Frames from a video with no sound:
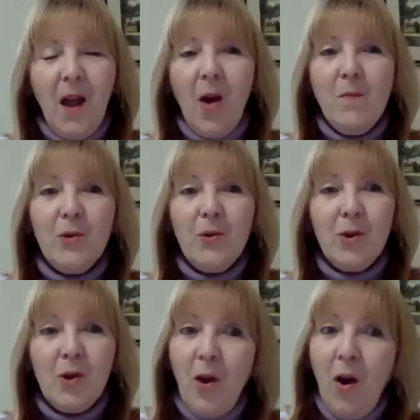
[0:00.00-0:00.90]
how
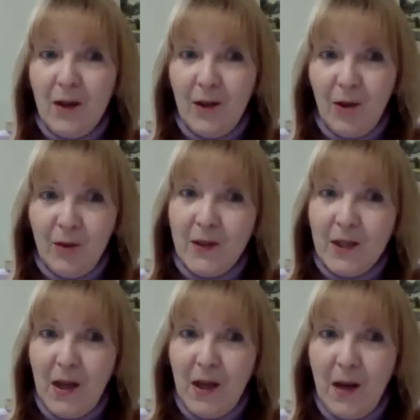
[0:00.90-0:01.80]
much God
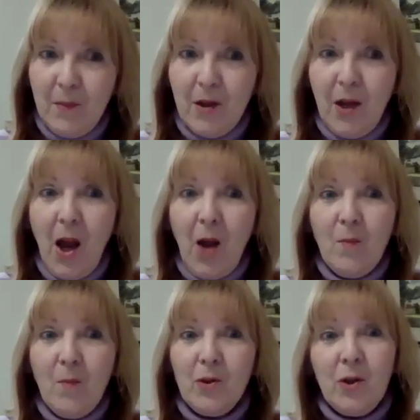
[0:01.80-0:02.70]
loves them and how
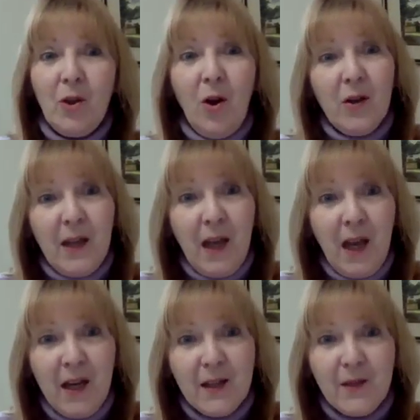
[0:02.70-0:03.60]
much God
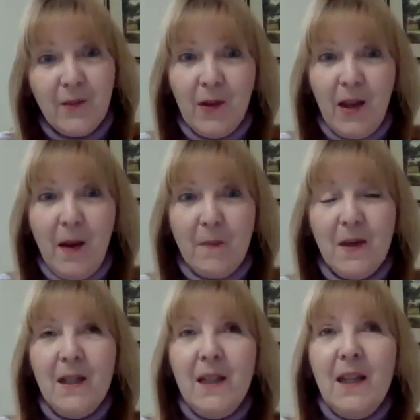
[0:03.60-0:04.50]
cares for them.
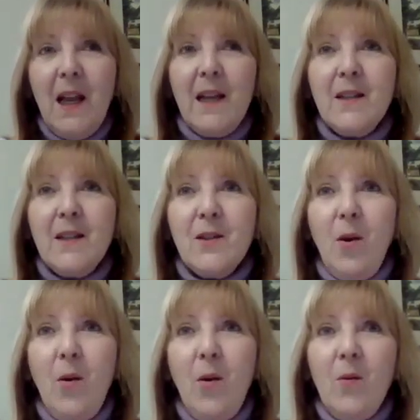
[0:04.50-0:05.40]
And
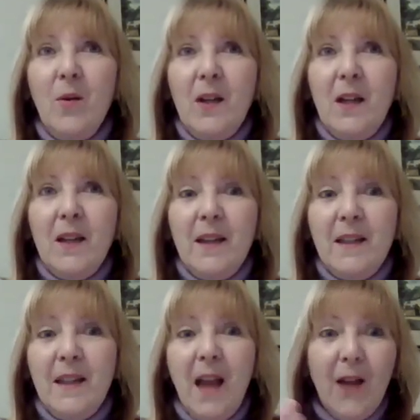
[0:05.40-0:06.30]
so,
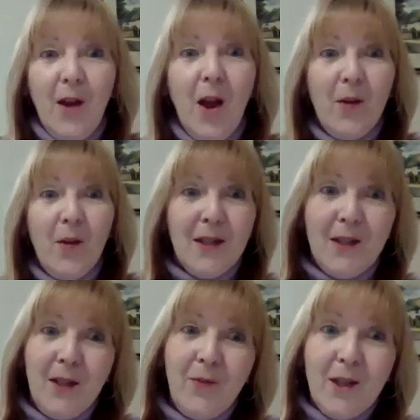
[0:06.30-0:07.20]
yeah, now it's a
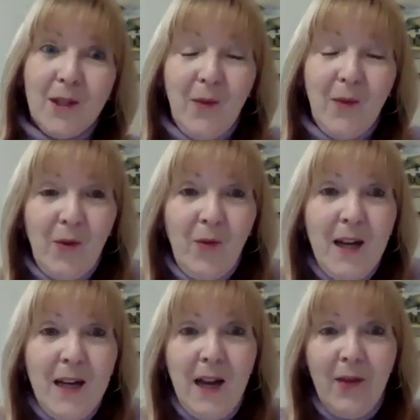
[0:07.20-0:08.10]
series of
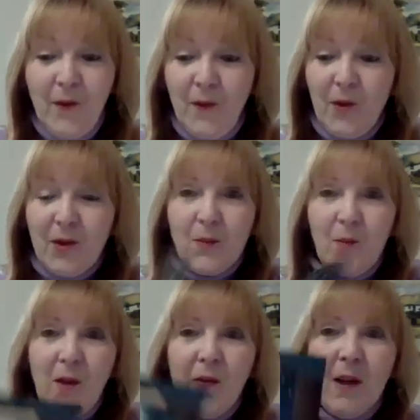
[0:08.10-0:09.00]
three. And the first
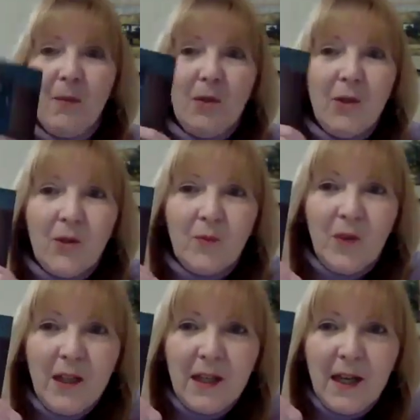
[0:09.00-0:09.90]
one that I'm going to
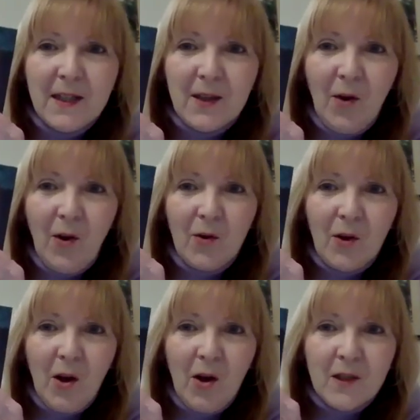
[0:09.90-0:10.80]
read is
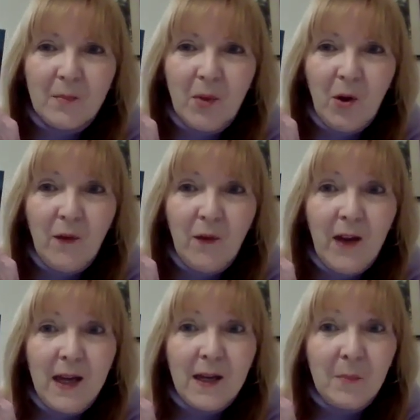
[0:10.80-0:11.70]
called God's
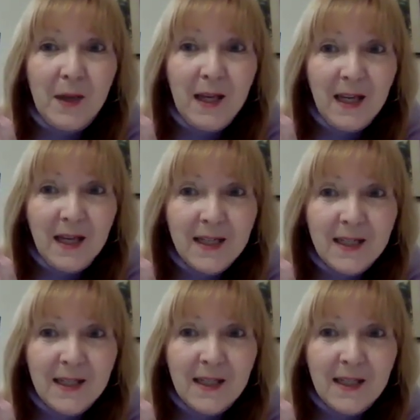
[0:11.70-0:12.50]
Perfect Peace,